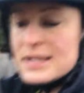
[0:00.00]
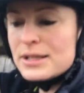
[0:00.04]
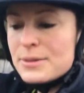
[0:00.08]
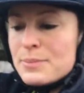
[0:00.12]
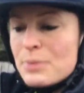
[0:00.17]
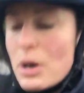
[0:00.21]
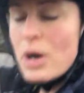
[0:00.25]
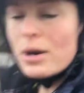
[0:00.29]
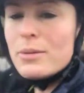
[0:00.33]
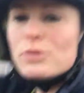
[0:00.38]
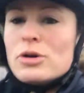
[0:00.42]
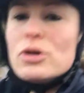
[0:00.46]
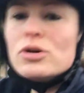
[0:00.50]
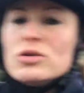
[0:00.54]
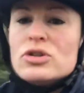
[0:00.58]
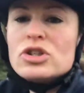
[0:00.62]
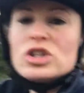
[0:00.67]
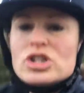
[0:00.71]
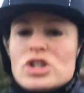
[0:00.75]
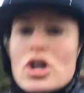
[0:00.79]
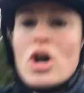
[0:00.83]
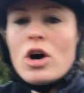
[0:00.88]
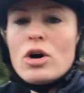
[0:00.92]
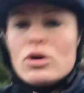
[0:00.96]
near the pommel,
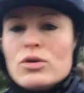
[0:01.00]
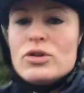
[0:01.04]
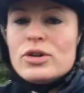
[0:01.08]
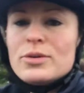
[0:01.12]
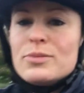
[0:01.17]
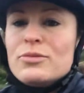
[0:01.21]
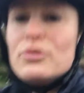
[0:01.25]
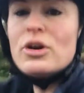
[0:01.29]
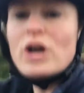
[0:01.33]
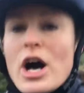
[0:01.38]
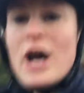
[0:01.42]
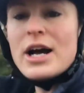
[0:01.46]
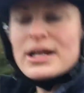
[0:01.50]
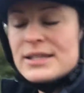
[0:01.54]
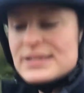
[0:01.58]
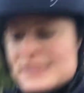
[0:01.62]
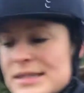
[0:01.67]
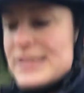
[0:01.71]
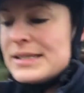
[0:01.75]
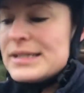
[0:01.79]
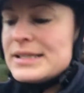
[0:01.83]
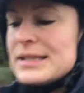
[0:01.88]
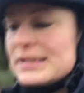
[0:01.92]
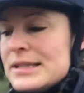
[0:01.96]
just hold them nice
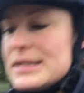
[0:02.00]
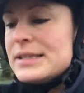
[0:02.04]
and still